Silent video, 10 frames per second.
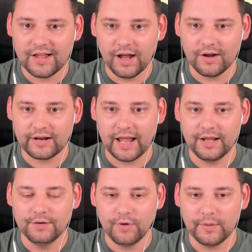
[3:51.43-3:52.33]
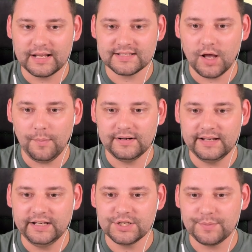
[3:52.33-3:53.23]
Uh, okay, heroic is up.
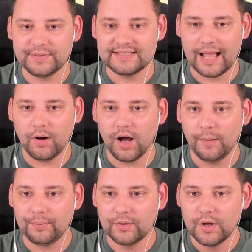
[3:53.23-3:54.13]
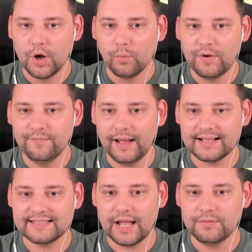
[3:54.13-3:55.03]
Leadership is now up. We've
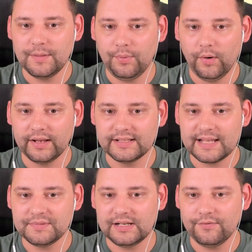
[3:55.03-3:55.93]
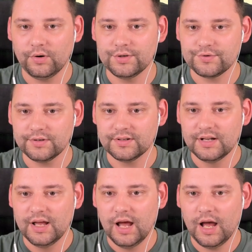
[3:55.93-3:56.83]
maxed out your boy. Let's get him to level 100.
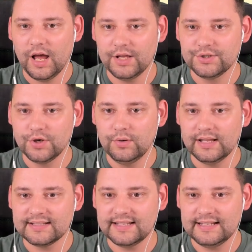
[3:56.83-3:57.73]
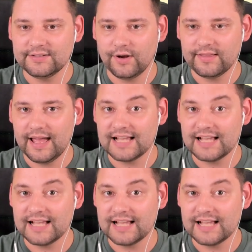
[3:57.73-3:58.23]
Uh, Julius Caesar right there.